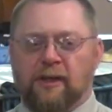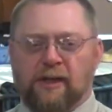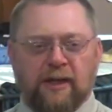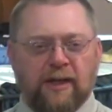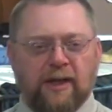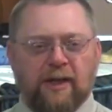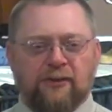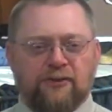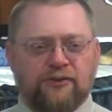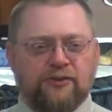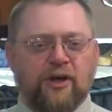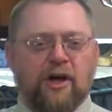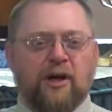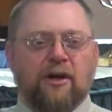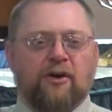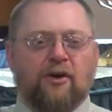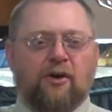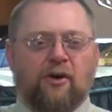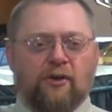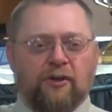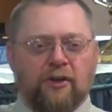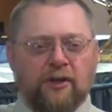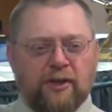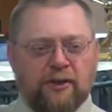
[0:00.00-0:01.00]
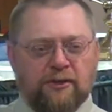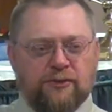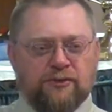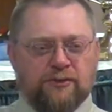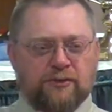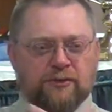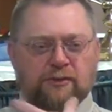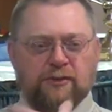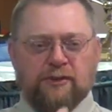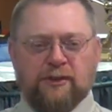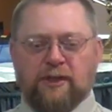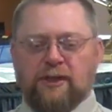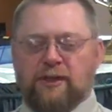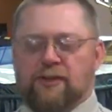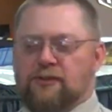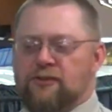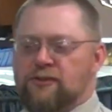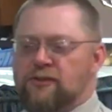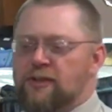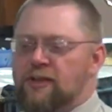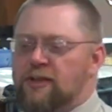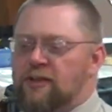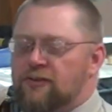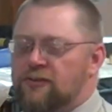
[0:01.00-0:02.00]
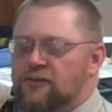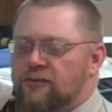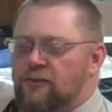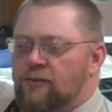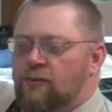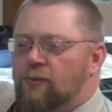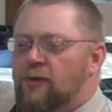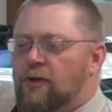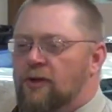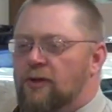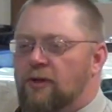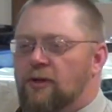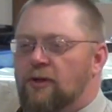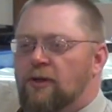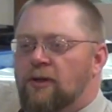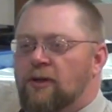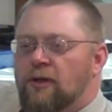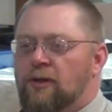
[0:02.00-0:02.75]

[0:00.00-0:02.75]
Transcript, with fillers: He's done all this. He's he's the one.